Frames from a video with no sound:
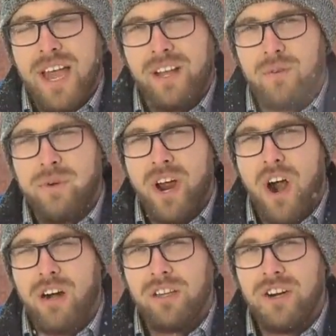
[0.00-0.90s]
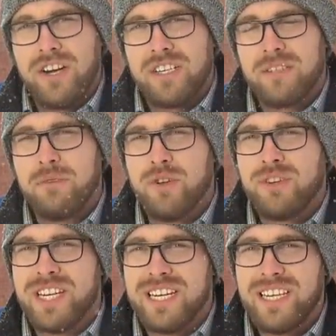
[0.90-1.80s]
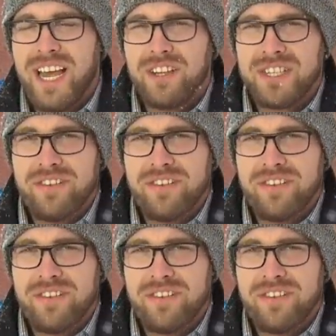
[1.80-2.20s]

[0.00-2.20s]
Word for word: Alan, we are learning some new details,